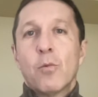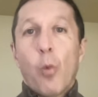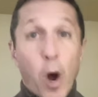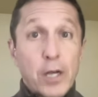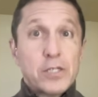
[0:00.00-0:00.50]

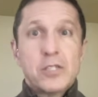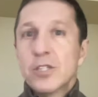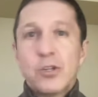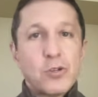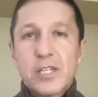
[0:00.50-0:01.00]
one,
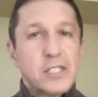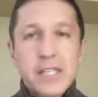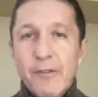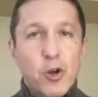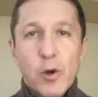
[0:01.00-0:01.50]
the union
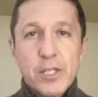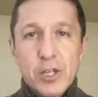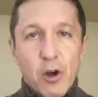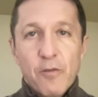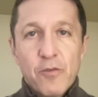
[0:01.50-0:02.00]
is never going
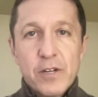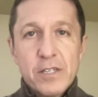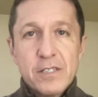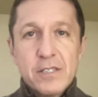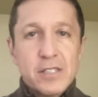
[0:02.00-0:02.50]
to go for it.
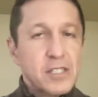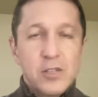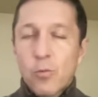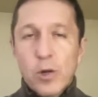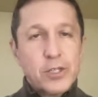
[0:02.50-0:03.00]
This
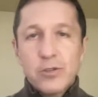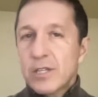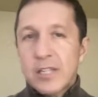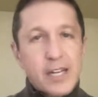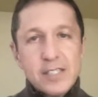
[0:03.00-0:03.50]
is the one
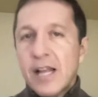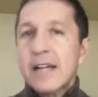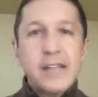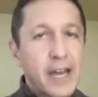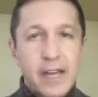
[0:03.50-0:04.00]
union that has
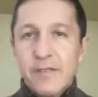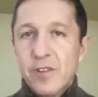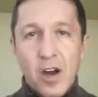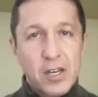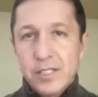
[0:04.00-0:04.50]
not
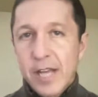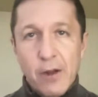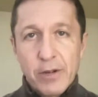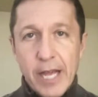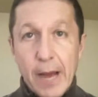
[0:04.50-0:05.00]
caved on a
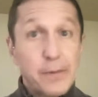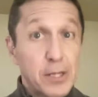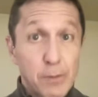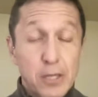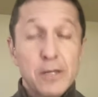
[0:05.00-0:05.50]
salary cap
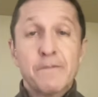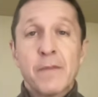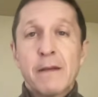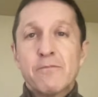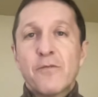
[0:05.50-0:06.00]
among the
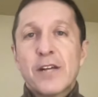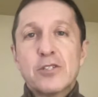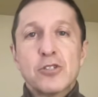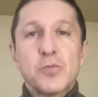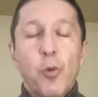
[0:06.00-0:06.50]

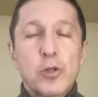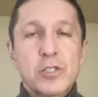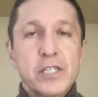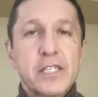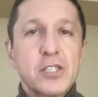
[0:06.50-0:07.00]
professional
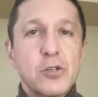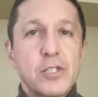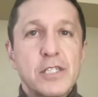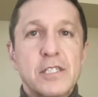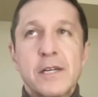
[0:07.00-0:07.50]
sports leagues
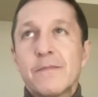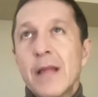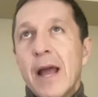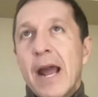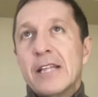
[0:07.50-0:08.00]
unions.
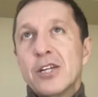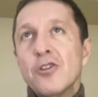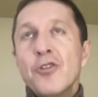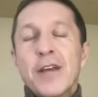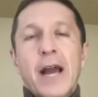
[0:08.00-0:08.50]
And the
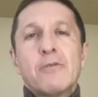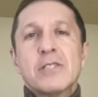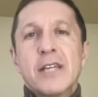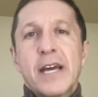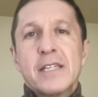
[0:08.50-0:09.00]
other thing I
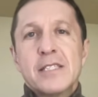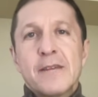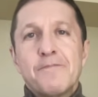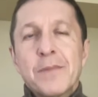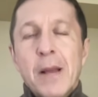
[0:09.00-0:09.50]
would say is
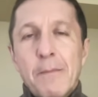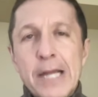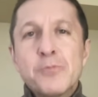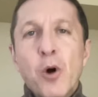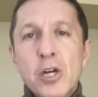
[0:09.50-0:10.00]
that
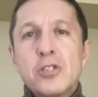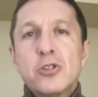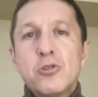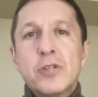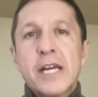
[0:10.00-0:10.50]
baseball can
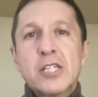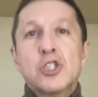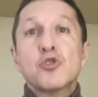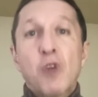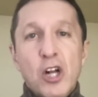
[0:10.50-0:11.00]
do
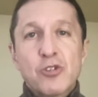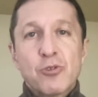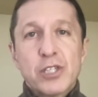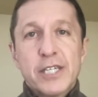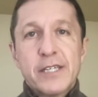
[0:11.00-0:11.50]
things
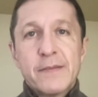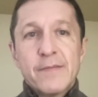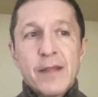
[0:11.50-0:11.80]
structurally